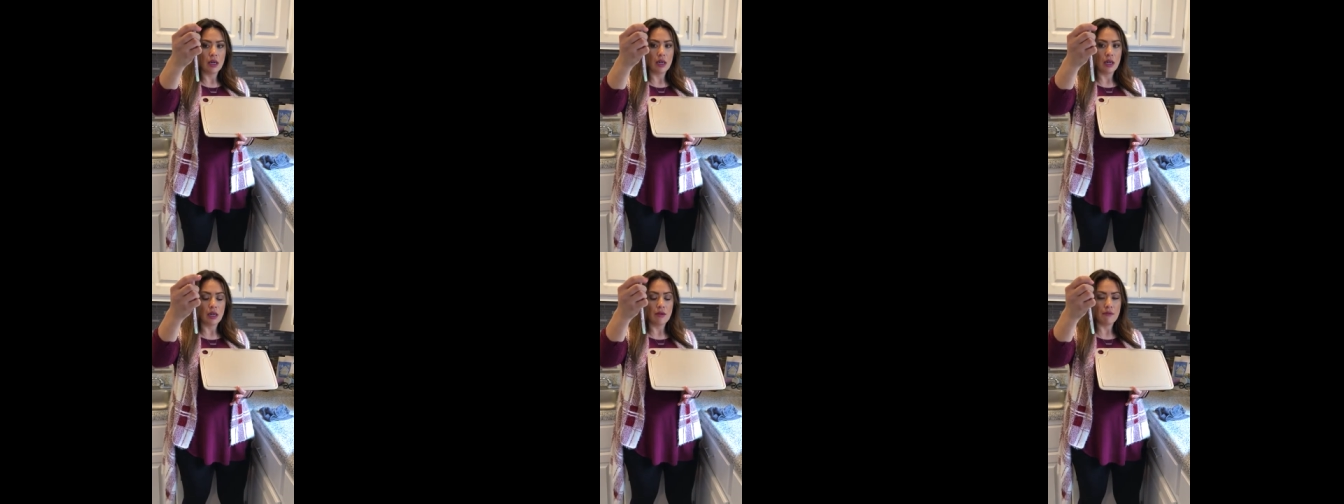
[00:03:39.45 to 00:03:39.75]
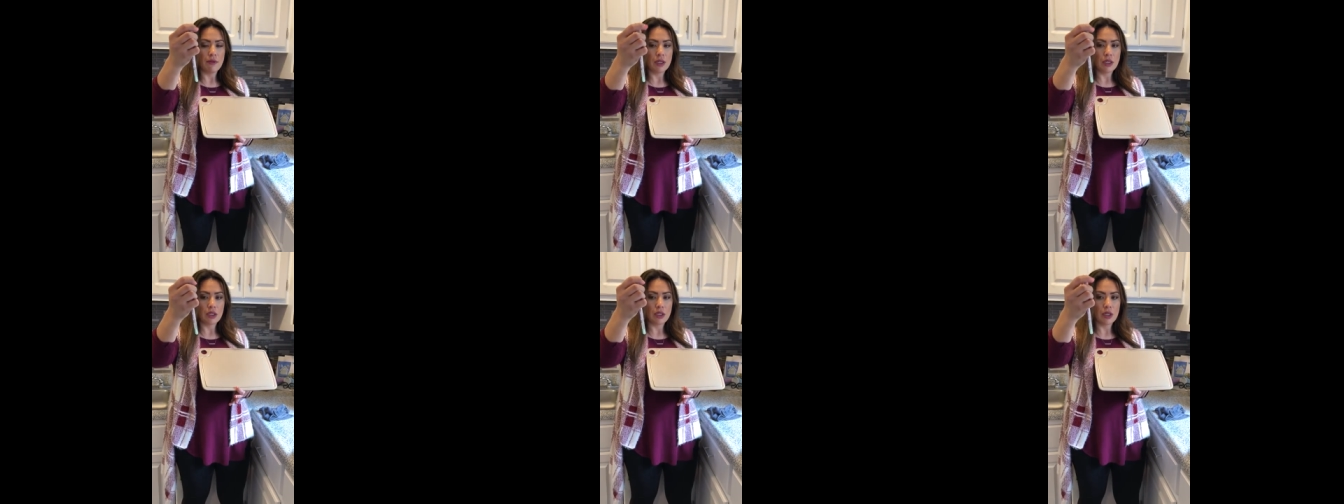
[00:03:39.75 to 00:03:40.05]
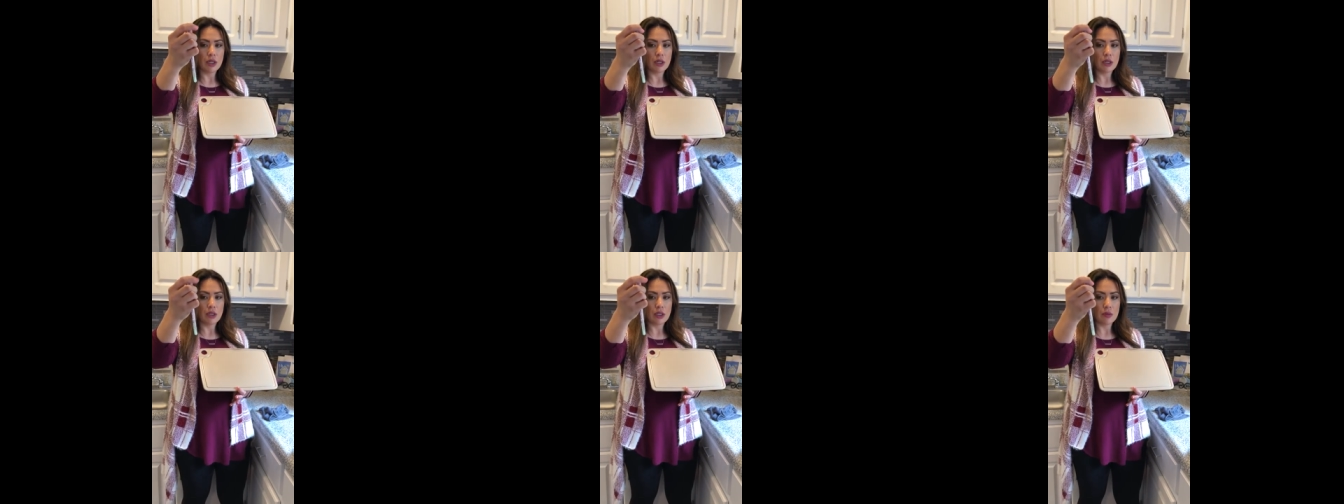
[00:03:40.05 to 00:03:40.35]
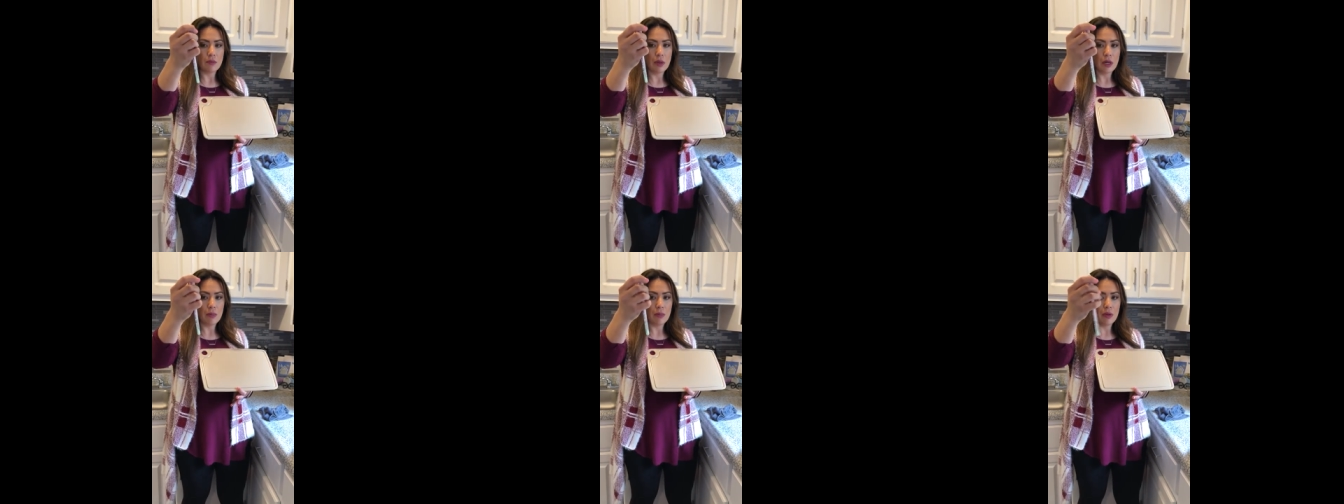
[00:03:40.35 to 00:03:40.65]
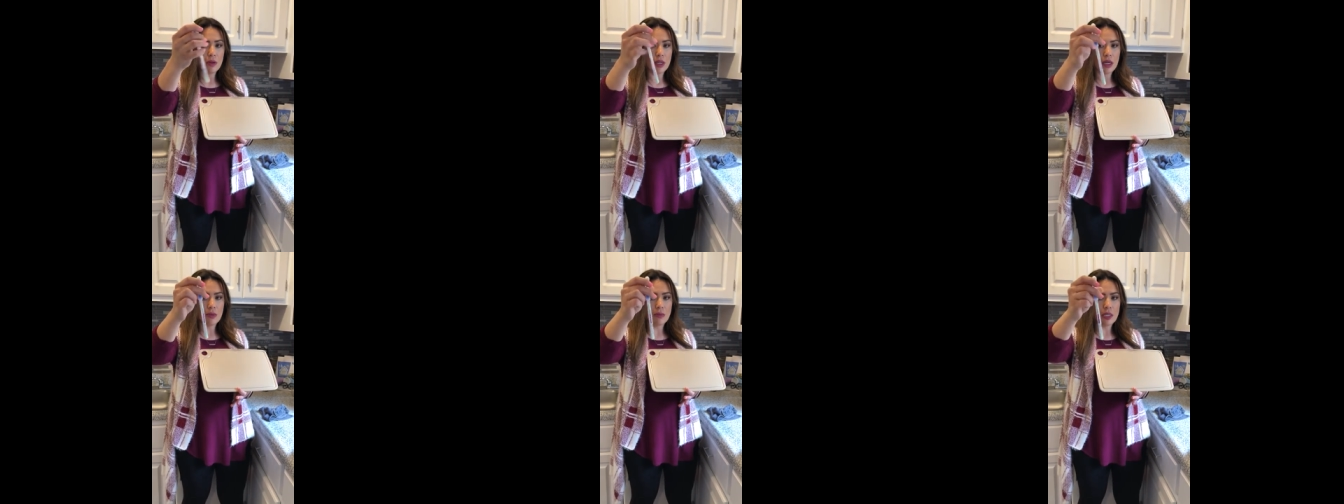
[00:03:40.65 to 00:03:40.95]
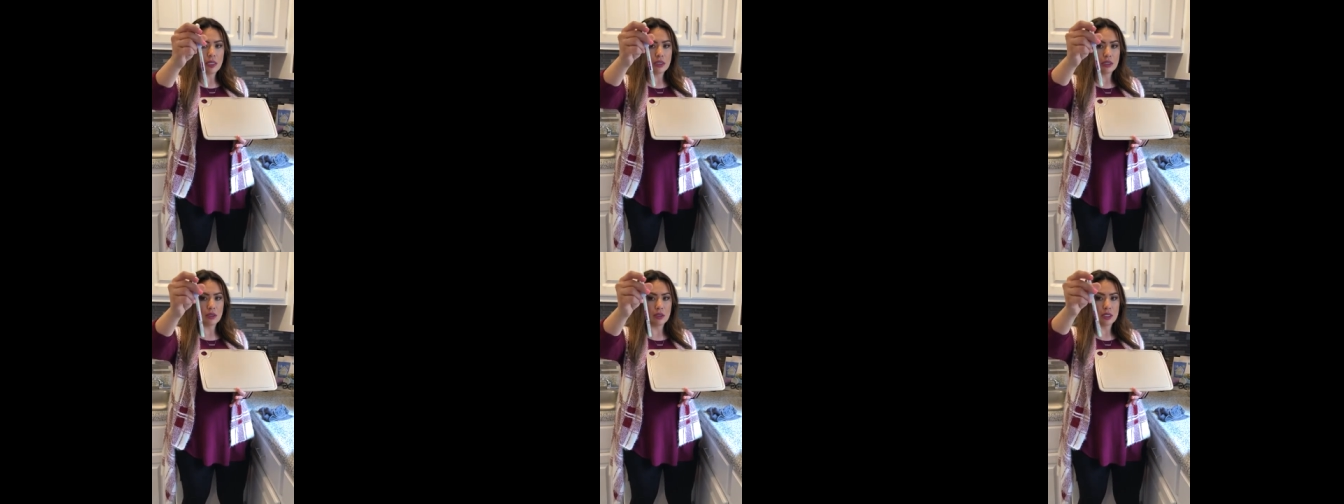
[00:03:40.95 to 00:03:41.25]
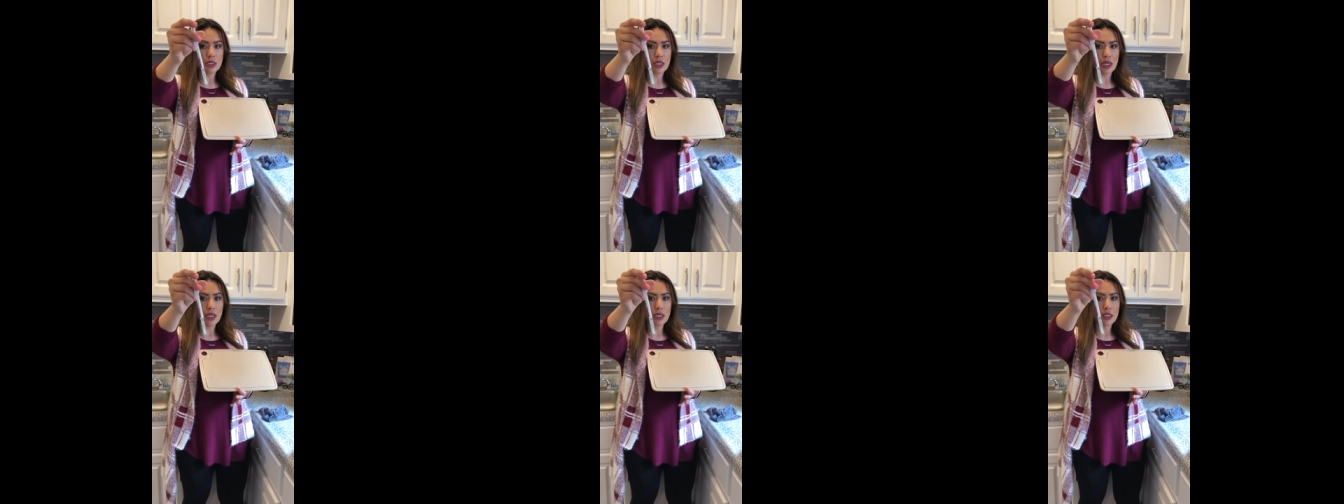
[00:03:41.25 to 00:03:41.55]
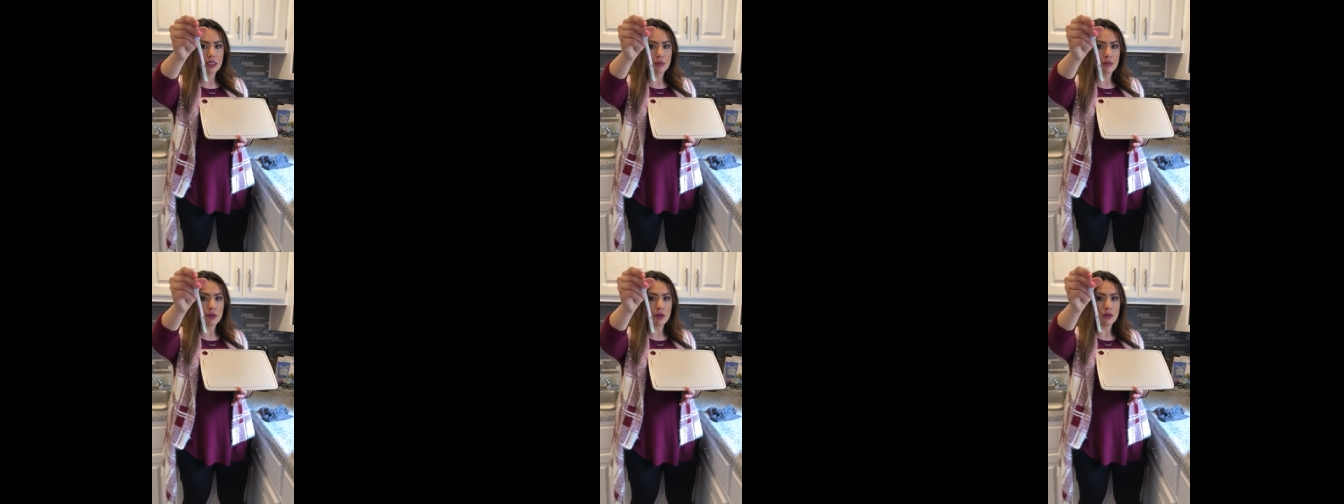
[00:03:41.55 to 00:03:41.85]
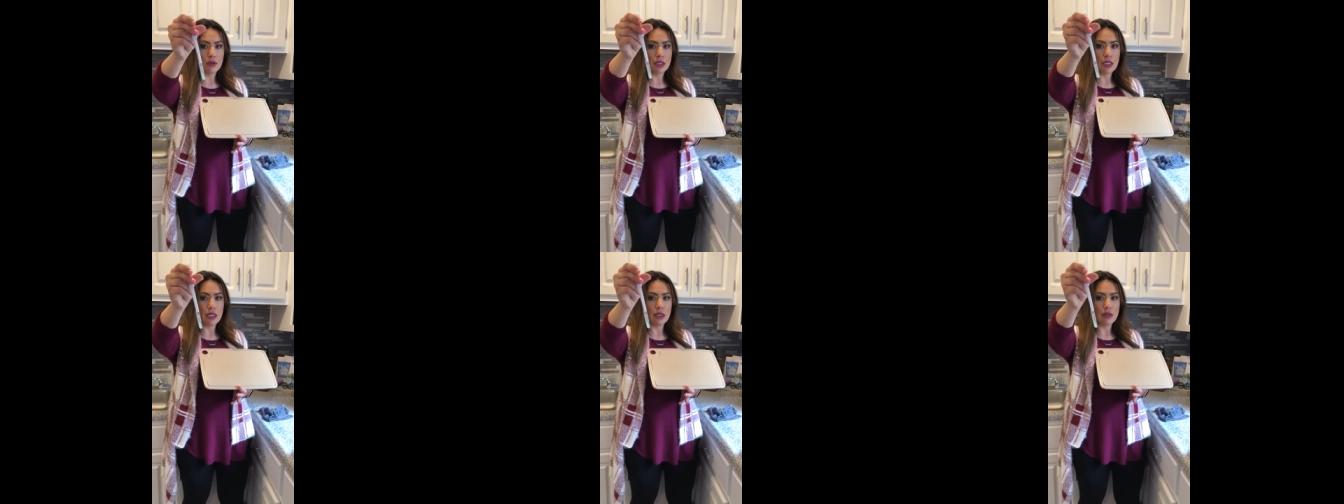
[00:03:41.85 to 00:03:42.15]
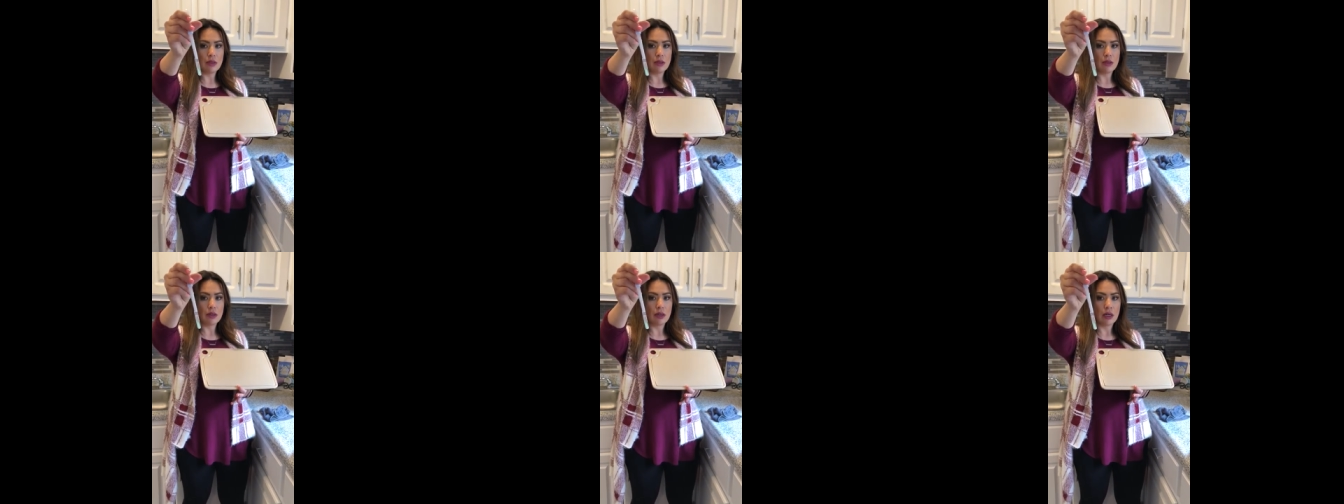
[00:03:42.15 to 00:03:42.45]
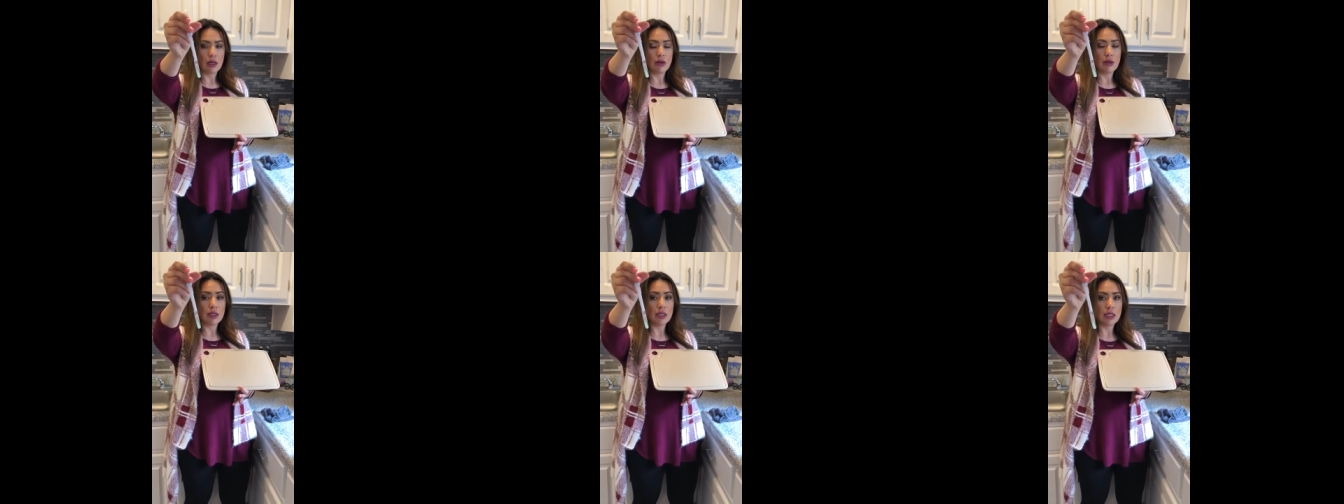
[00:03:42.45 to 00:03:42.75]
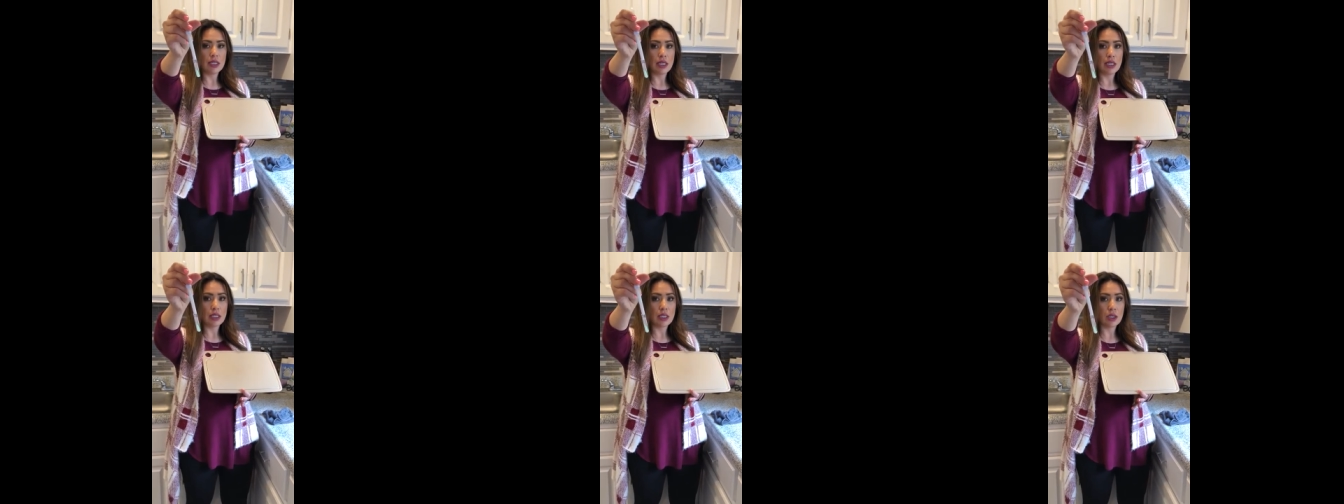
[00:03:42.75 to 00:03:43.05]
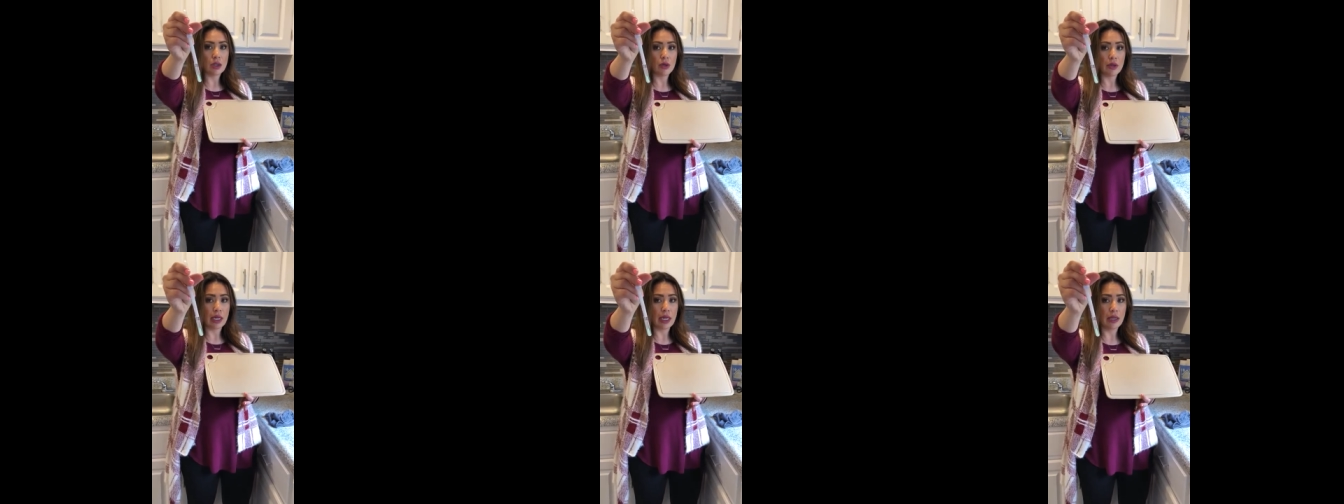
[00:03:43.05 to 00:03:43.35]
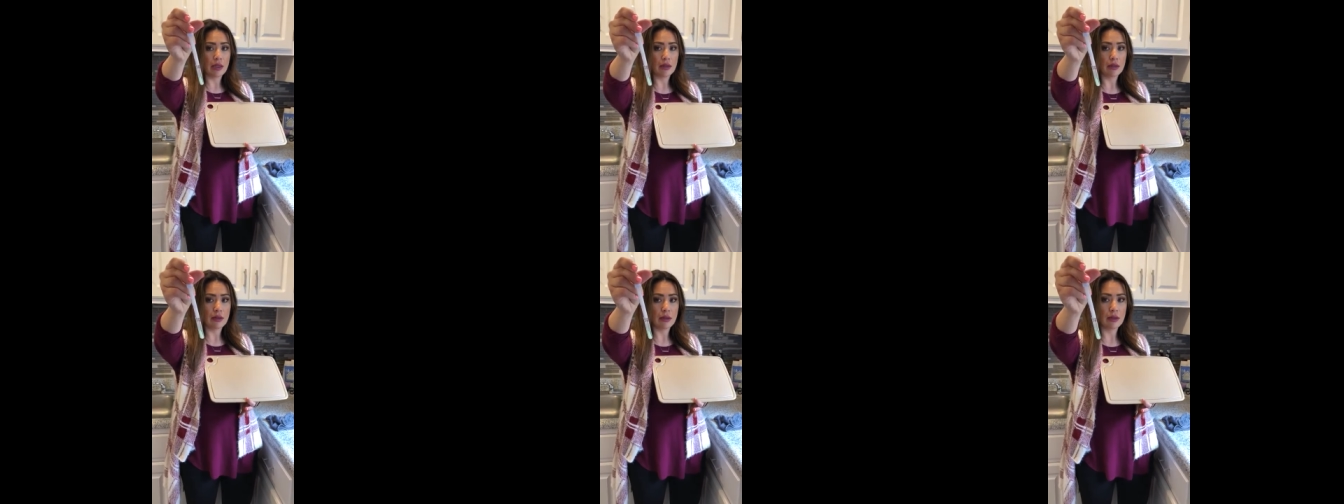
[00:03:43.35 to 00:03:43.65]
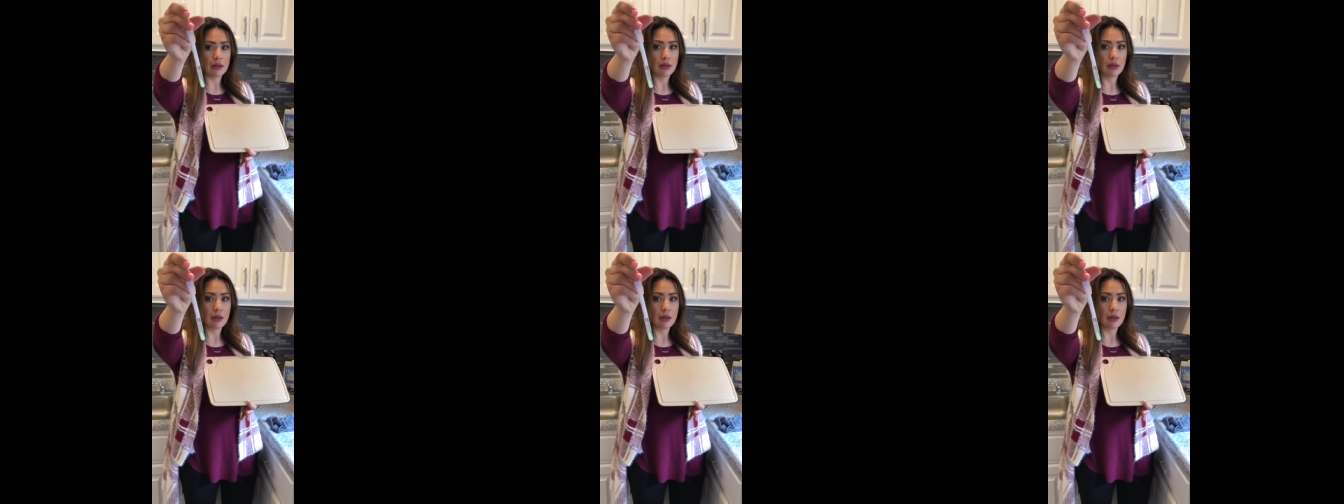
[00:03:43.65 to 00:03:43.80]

And if it turns purple, that means there's signs of protein. And you can see it's green